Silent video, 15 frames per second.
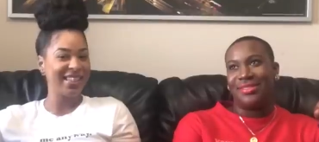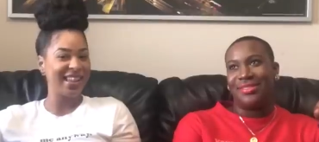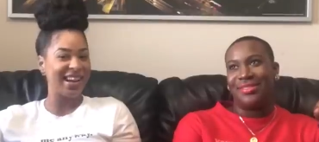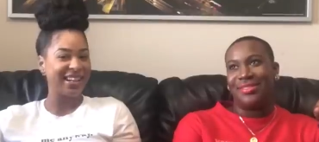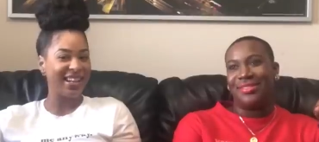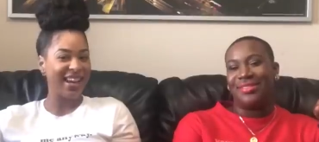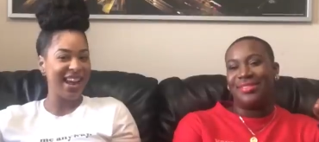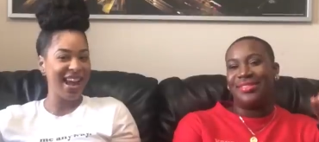Speaker 1: say,
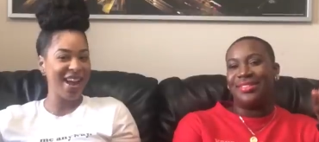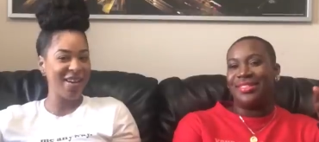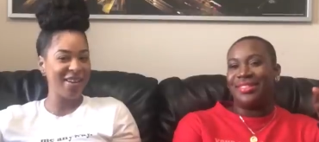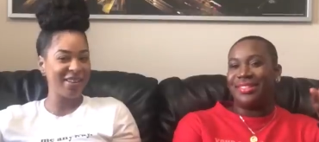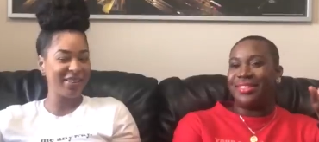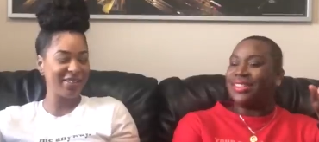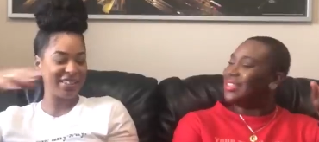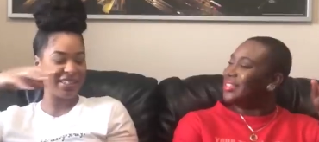like,
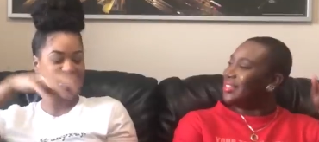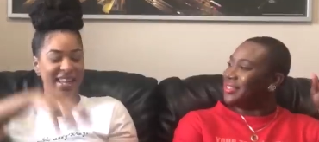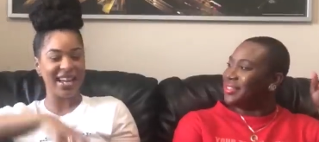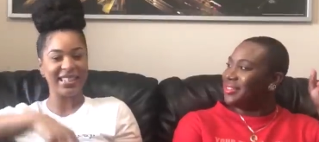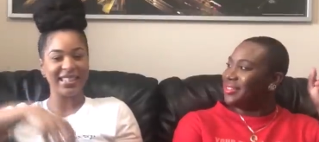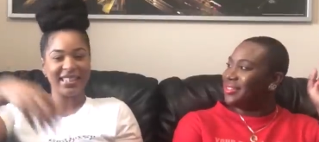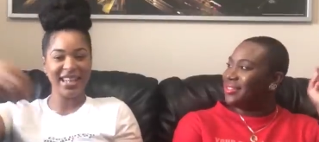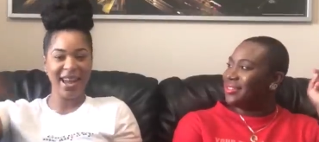now you're
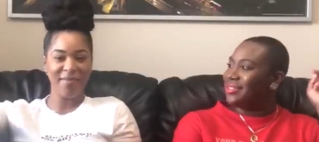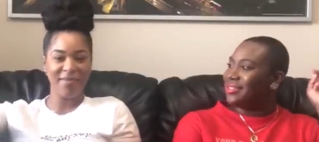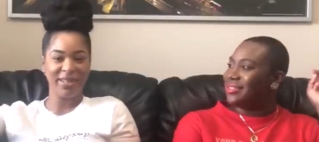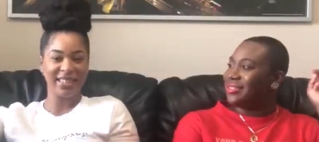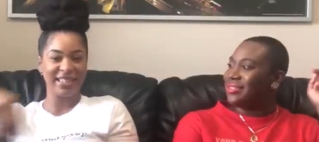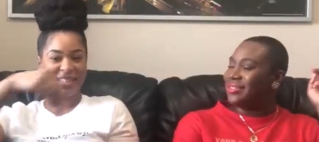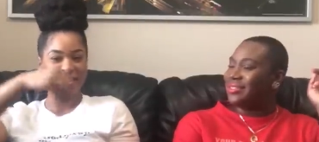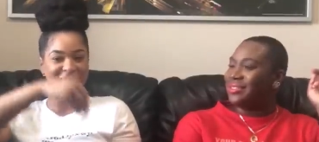like
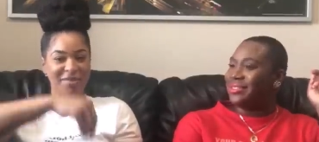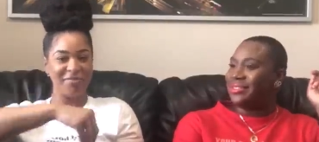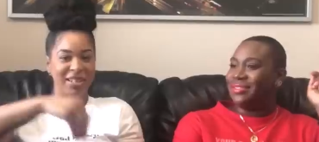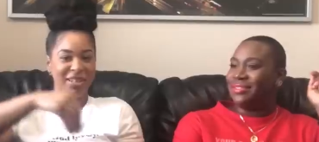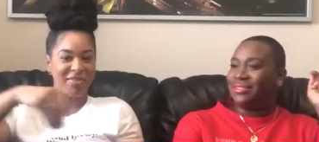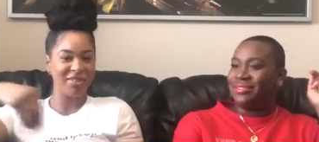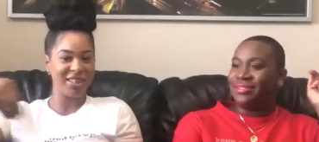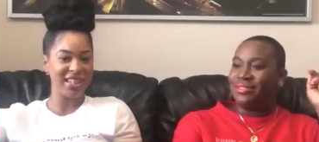tapping into so
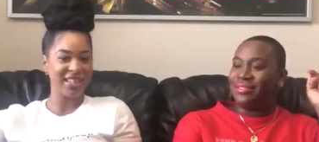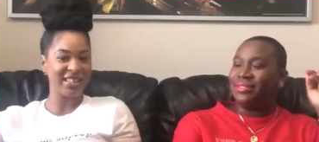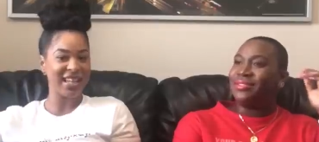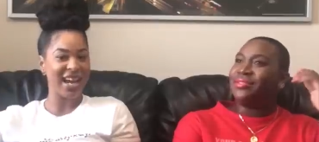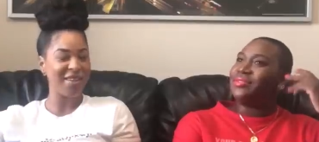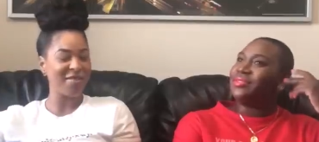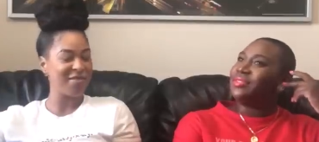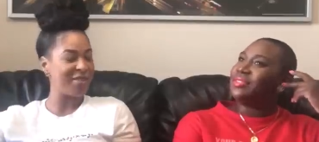many different things.
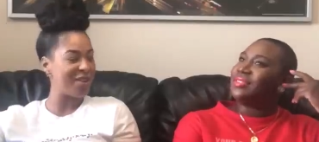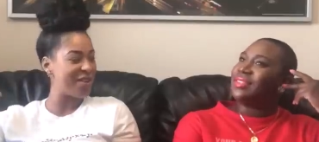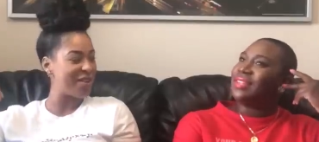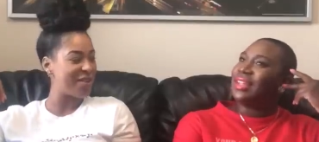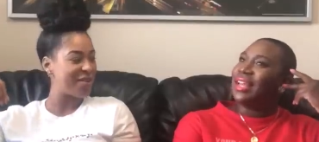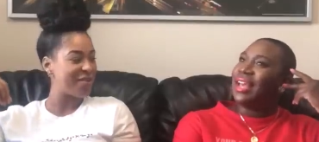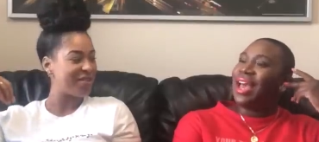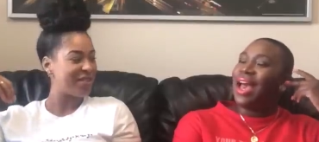I don't
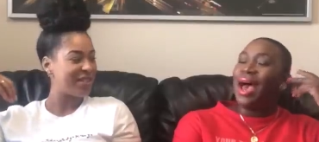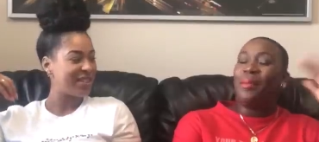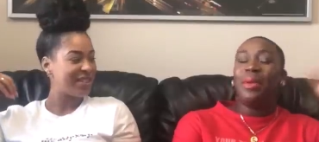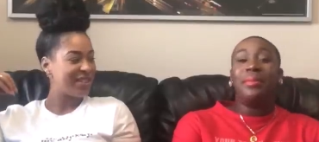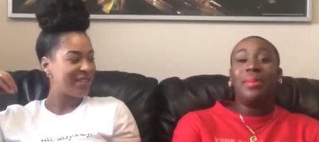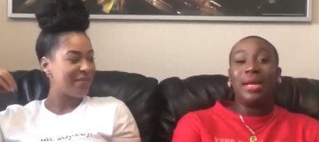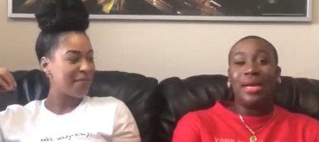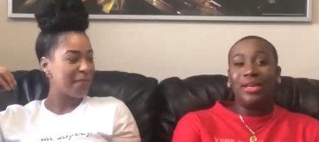know.
Speaker 2: I
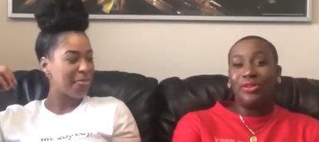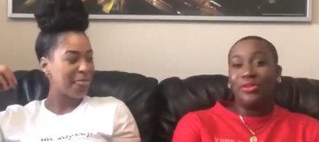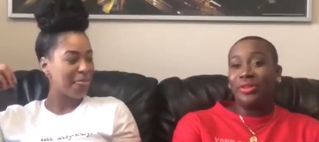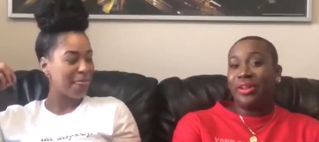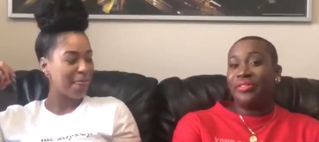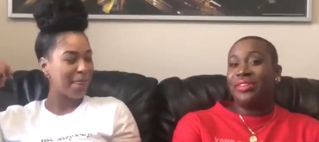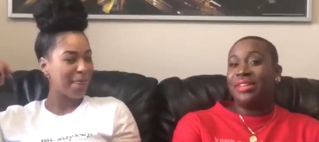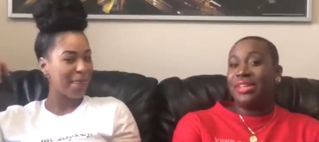mean, but I do
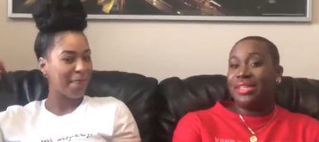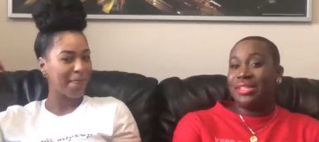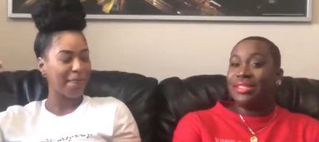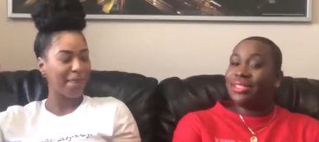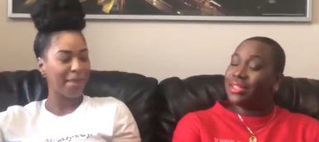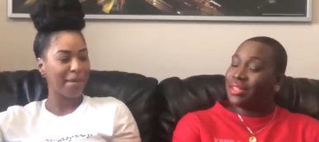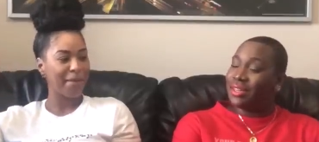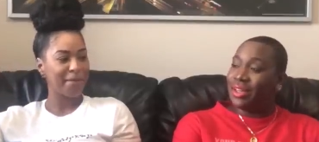
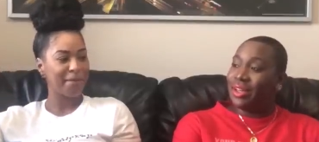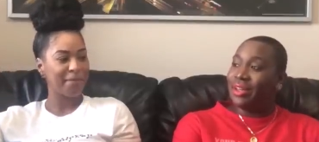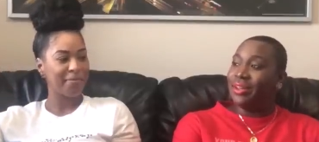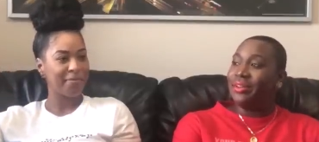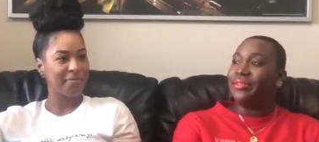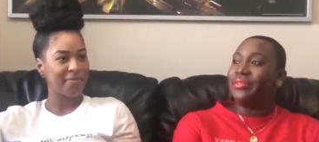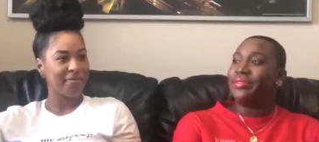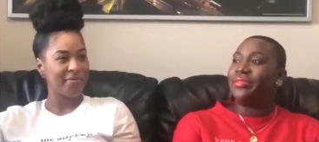definitely still
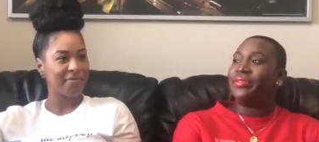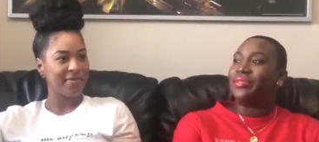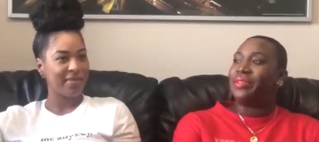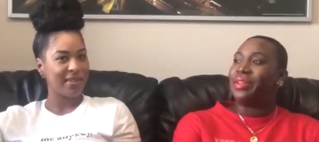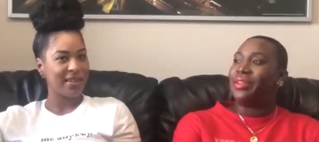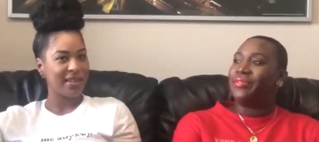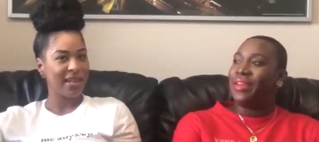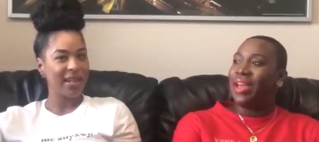love
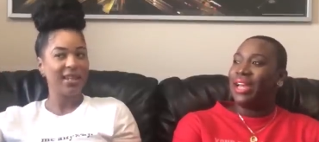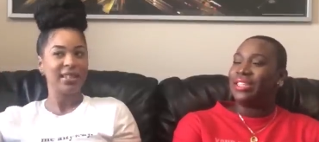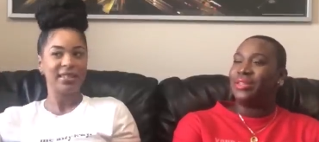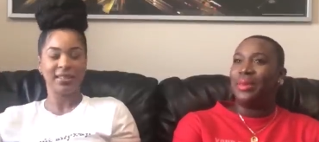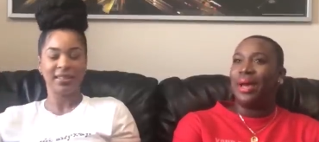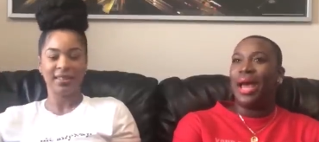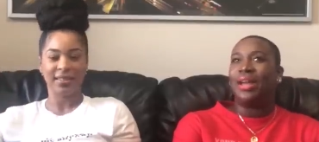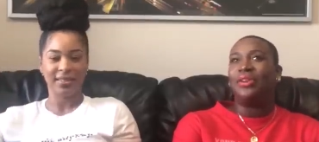
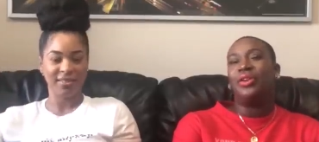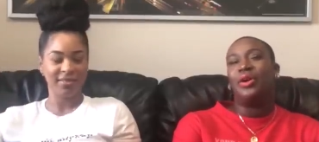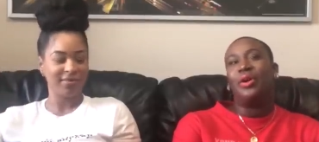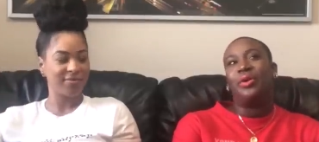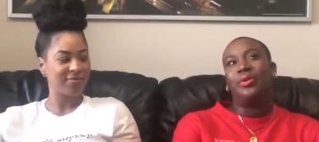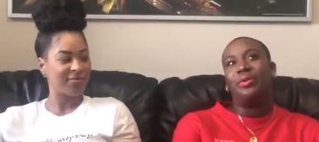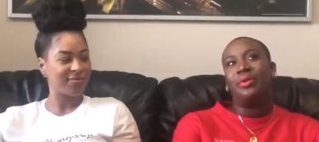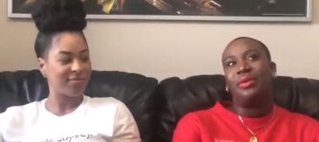fashion, but I don't
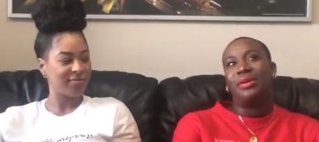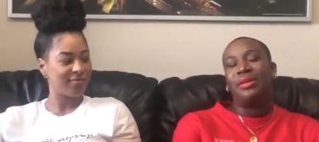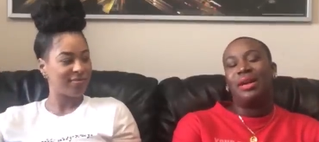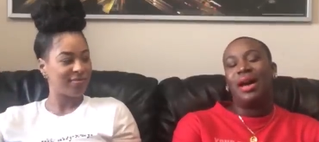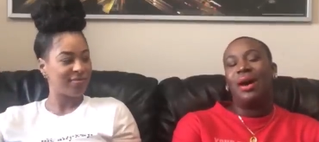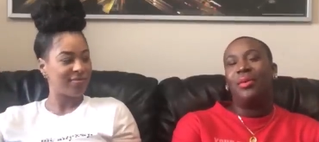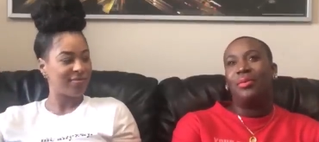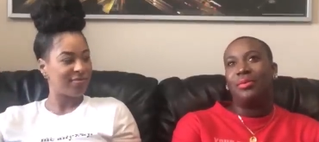know.
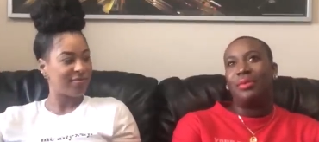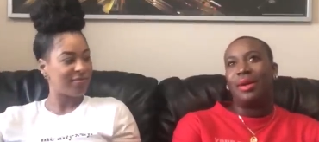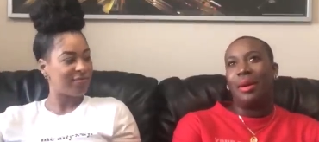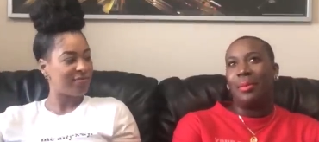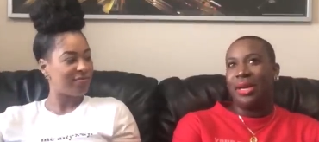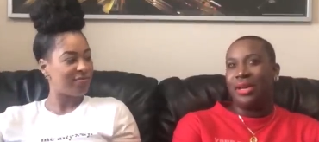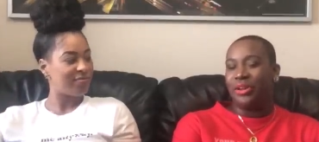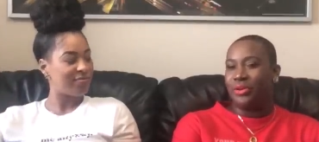I
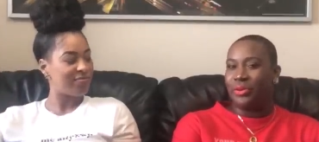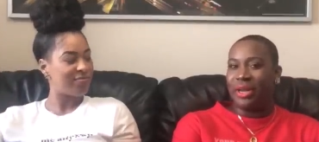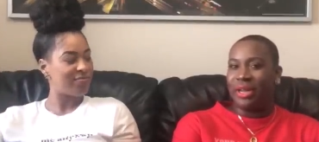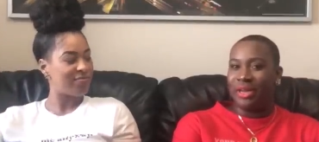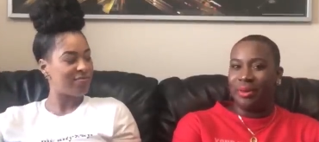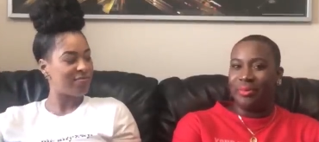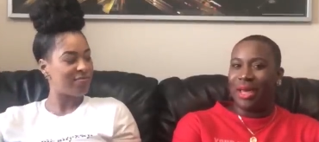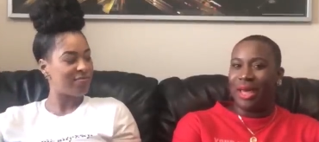got my
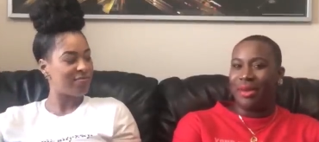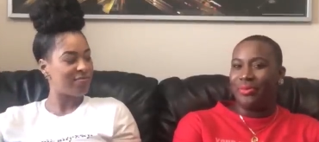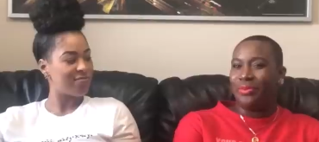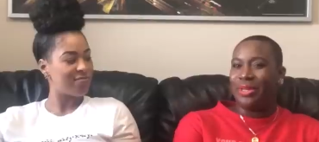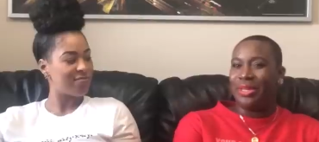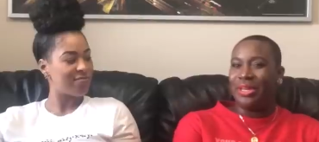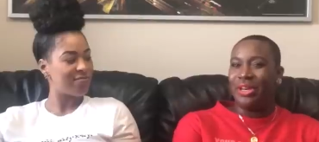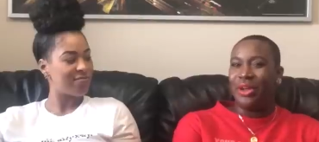degree in it, but I
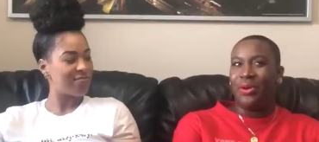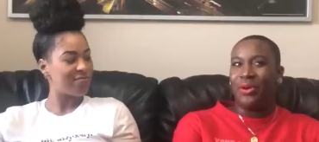don't really